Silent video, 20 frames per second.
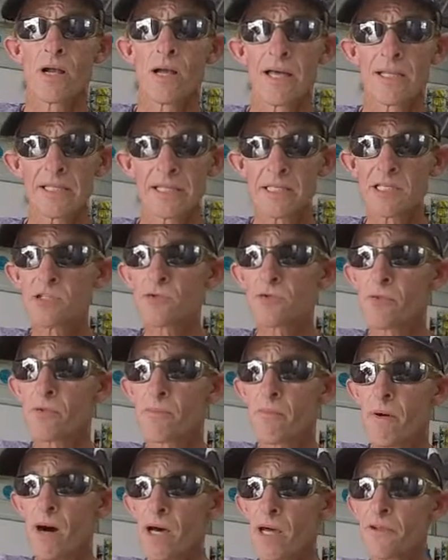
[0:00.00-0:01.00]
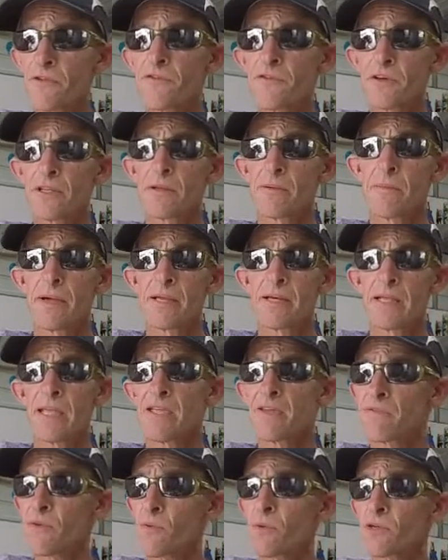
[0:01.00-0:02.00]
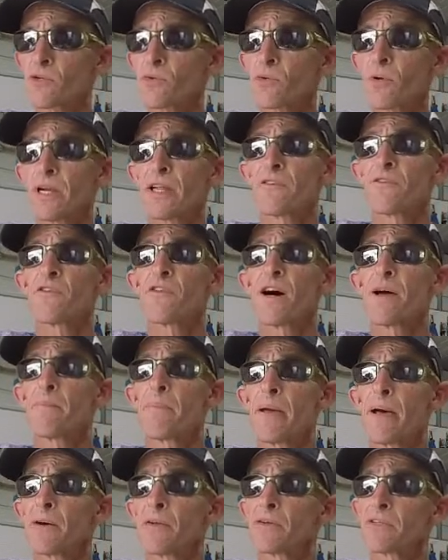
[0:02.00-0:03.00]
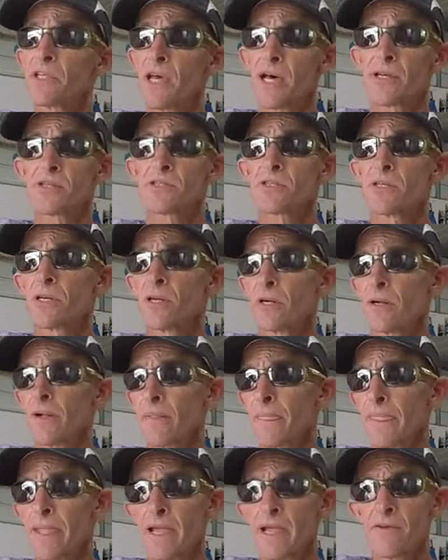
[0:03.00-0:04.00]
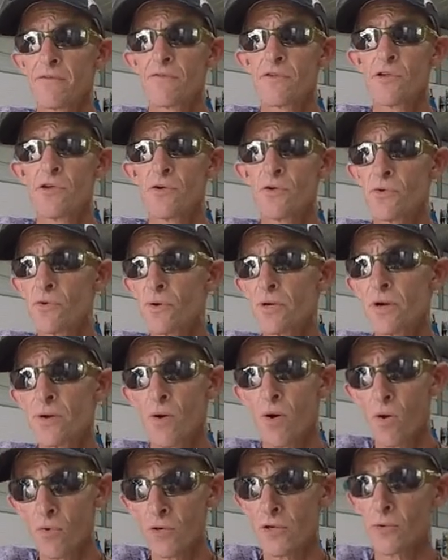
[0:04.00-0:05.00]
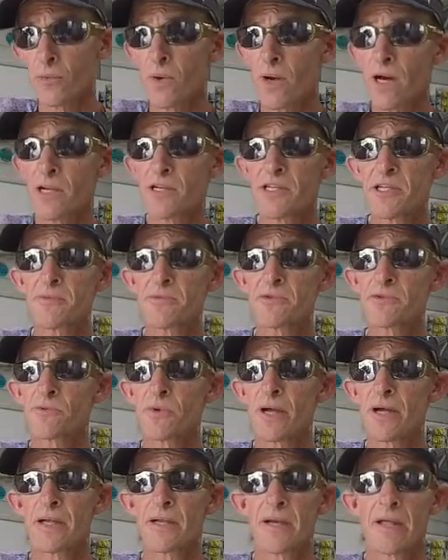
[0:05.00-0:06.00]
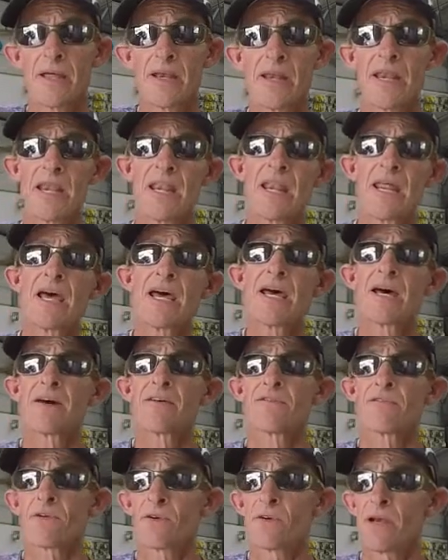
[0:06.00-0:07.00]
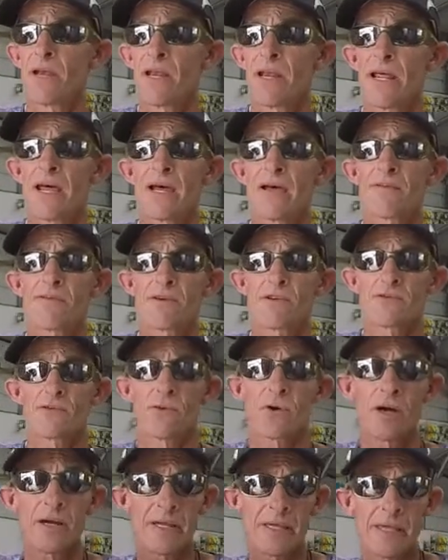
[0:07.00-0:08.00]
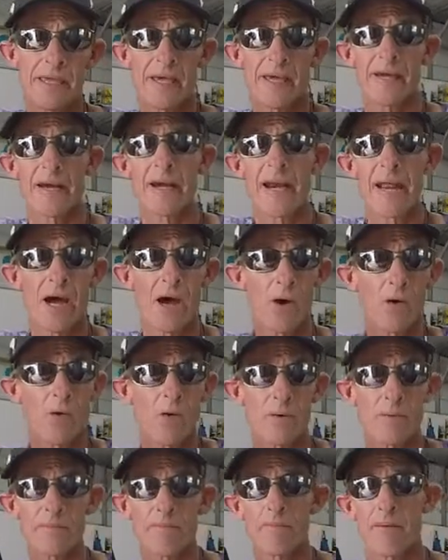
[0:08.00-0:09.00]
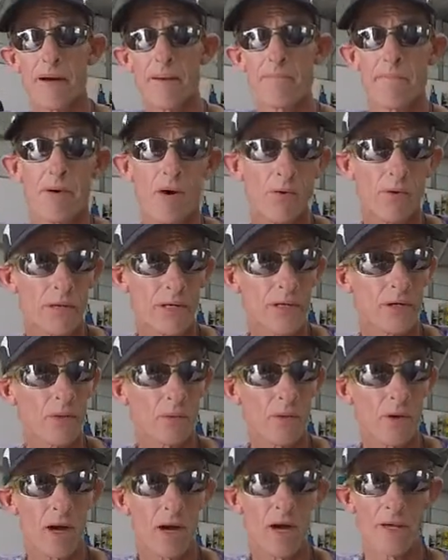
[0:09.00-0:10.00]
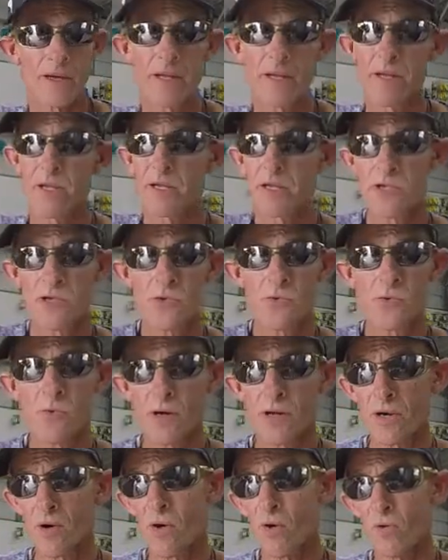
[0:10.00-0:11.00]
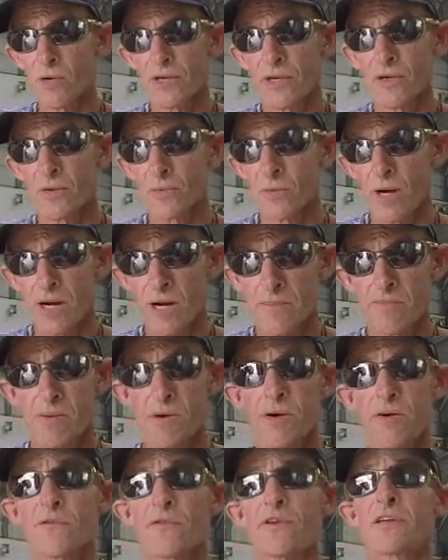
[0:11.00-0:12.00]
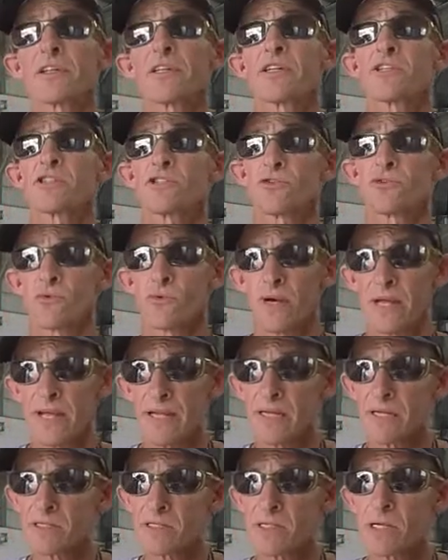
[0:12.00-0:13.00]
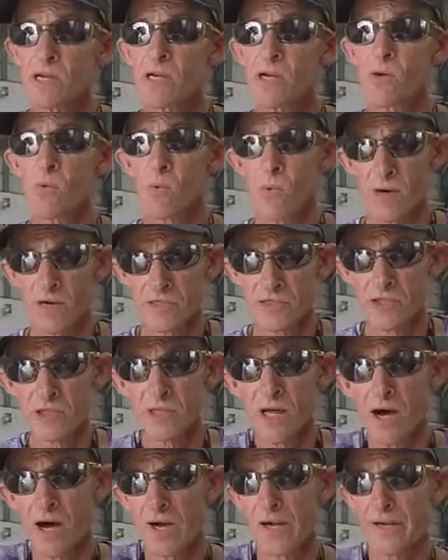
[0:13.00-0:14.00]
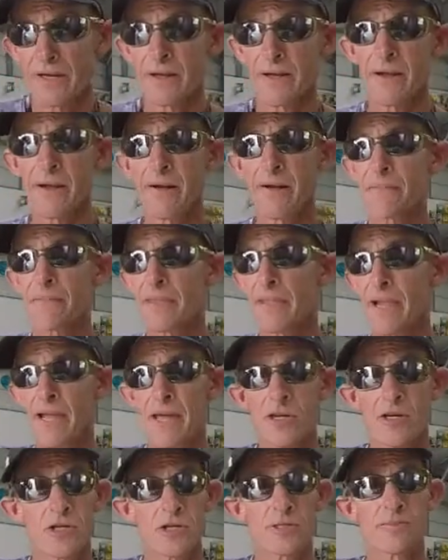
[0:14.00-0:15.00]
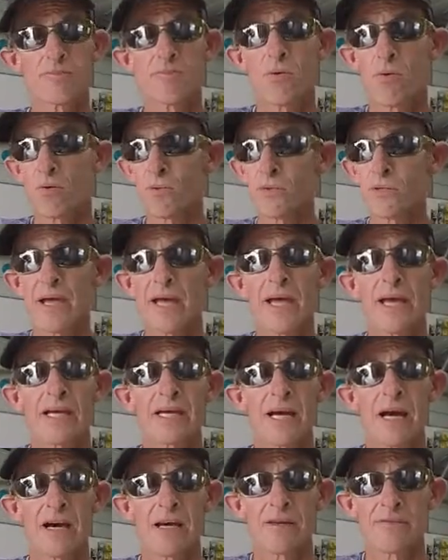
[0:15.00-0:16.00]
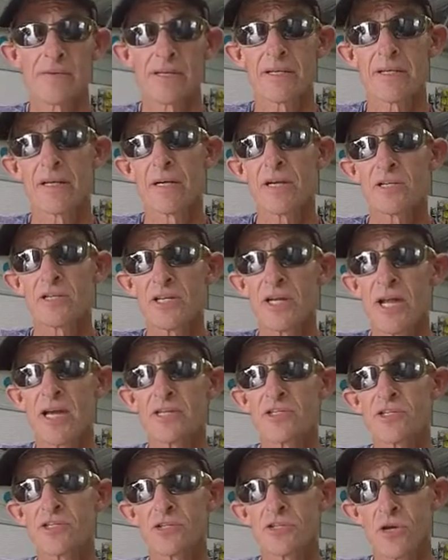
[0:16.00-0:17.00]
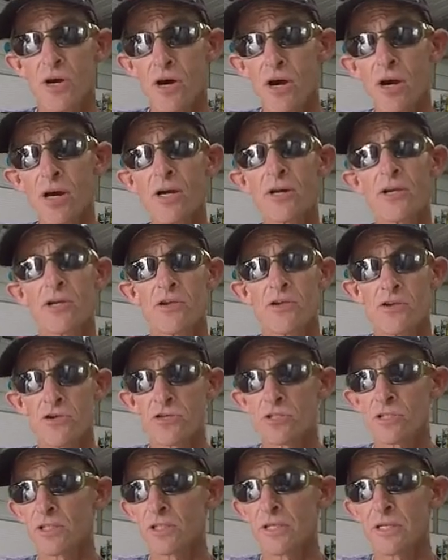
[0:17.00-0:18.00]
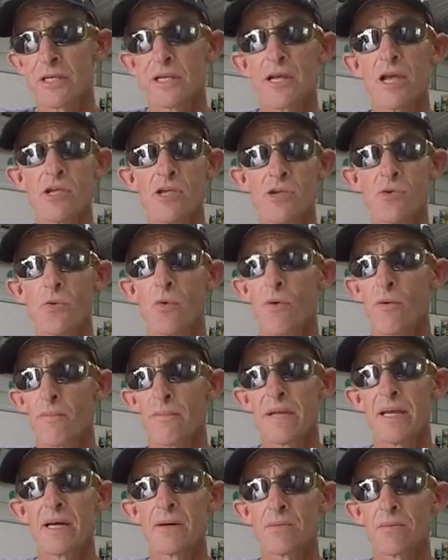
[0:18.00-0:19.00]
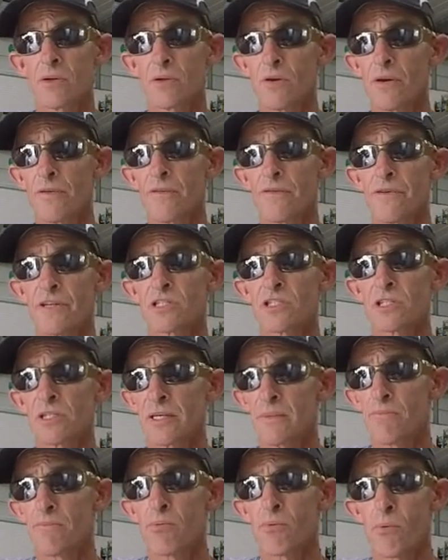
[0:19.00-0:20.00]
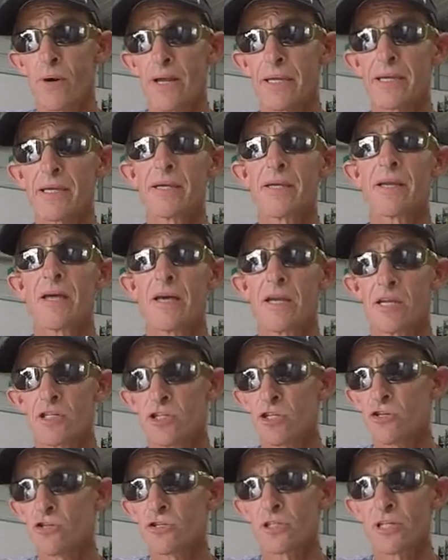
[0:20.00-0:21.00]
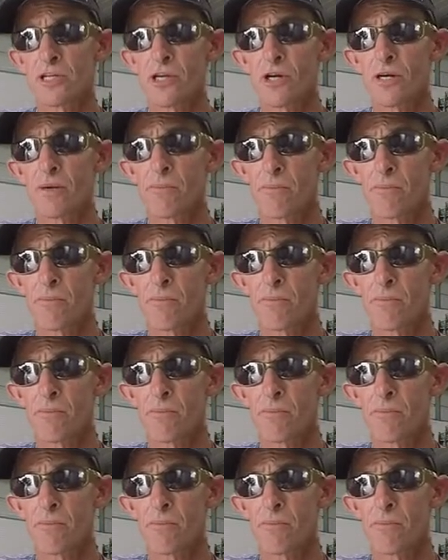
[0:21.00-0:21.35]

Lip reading: at least with monofilament, even with 25-pound test, if you hold your rod tip straight and never try to get it out by bowing your rod. You want to hold your rod perfectly straight with the line and just pull the heck out of it. Chances are, usually, you will be able to eventually break it, and it's usually going to